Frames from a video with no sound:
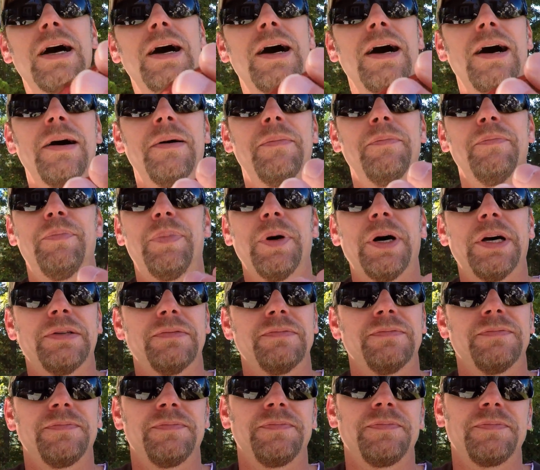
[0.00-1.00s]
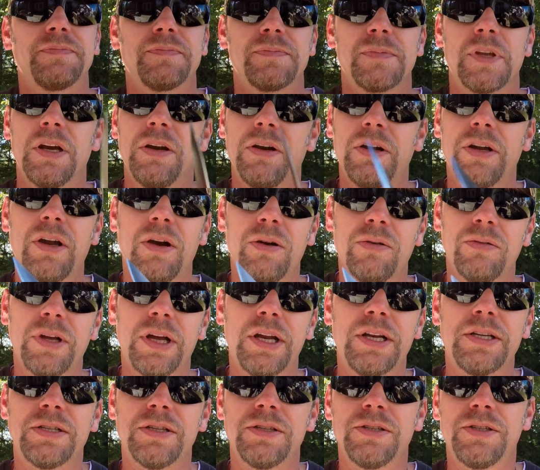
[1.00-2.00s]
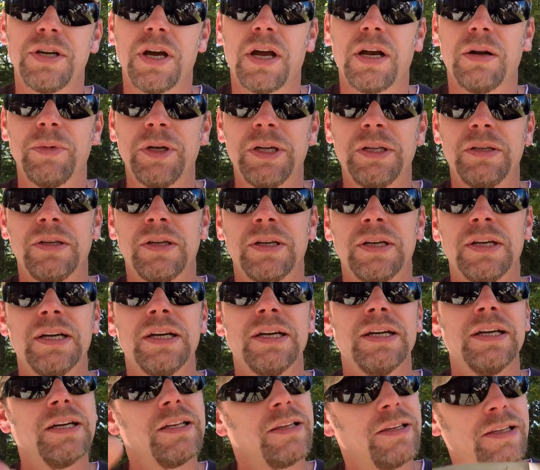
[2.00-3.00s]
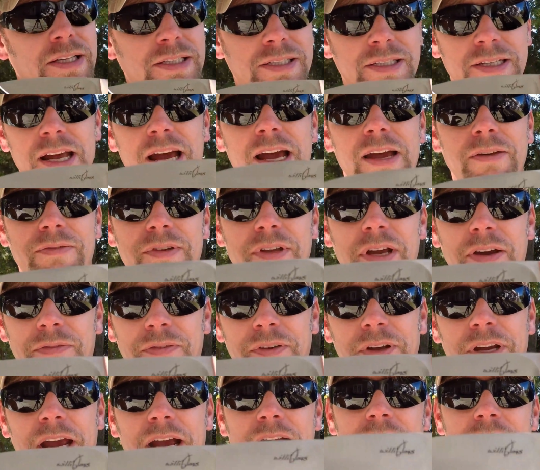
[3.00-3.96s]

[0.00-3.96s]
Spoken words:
But there you go, ladies and gentlemen. This knife definitely